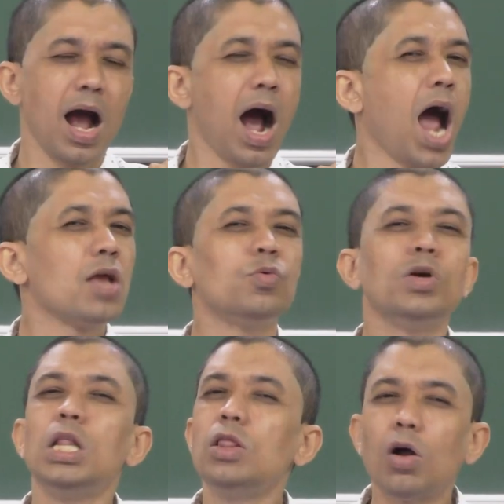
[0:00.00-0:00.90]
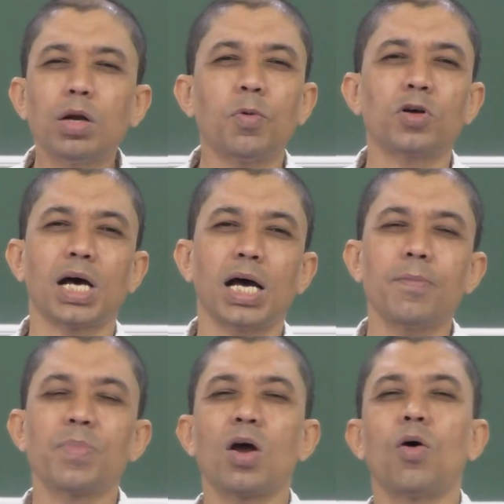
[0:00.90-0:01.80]
I will not
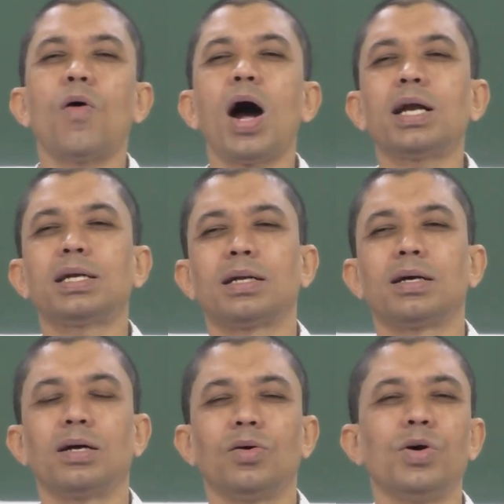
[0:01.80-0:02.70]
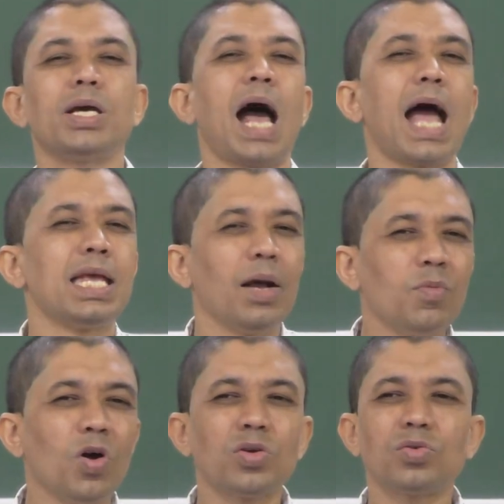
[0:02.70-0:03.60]
bother what when I
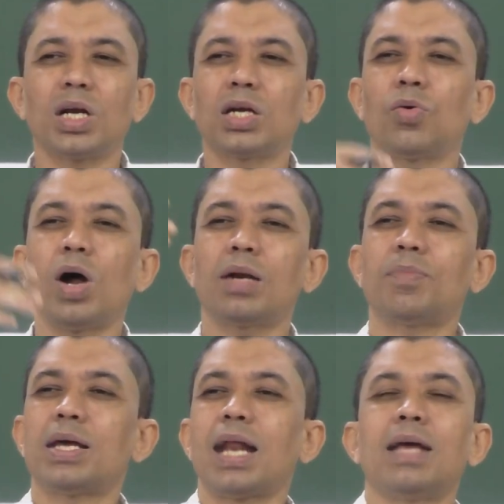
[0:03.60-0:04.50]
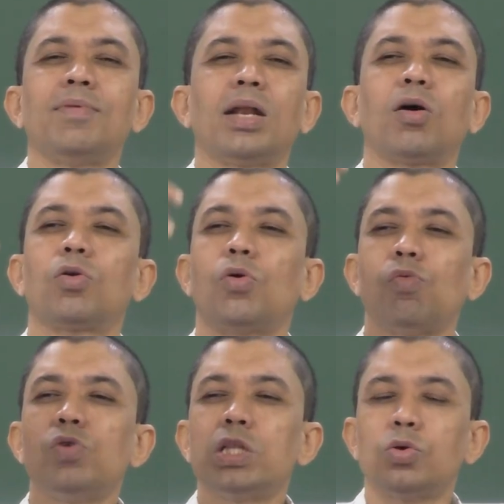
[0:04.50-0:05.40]
am going to get what my rival or
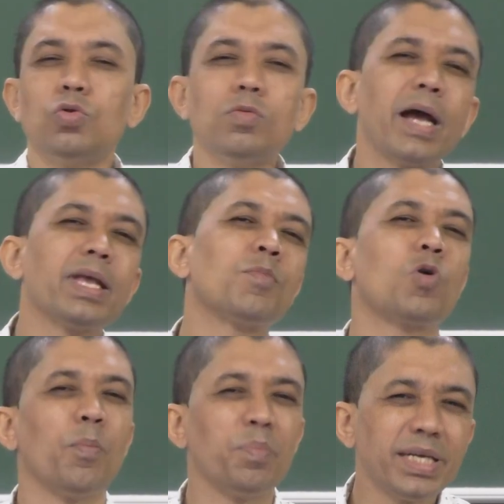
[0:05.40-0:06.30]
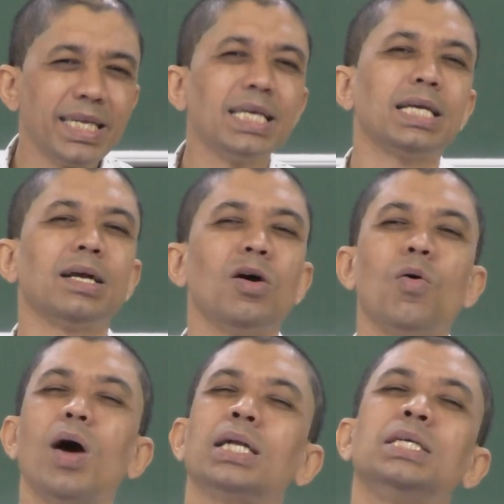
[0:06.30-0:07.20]
with whom I am competing
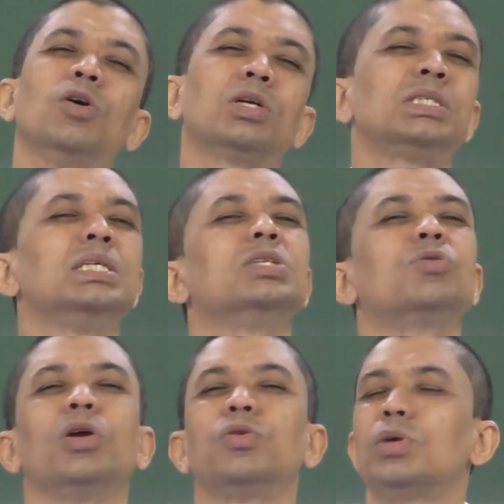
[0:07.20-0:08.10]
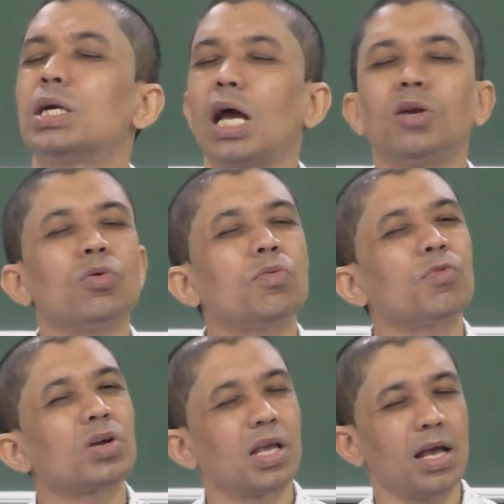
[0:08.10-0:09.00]
what he or she is going to get I do not
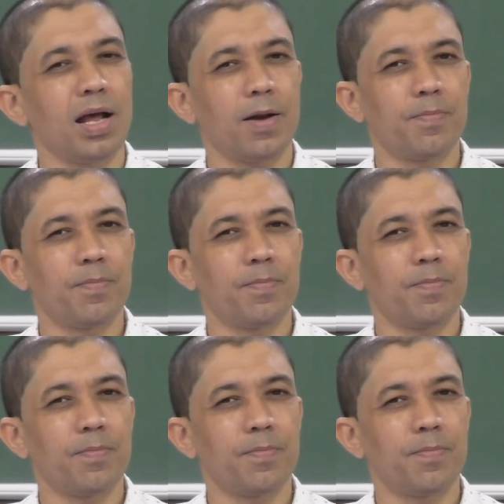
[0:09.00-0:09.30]
care.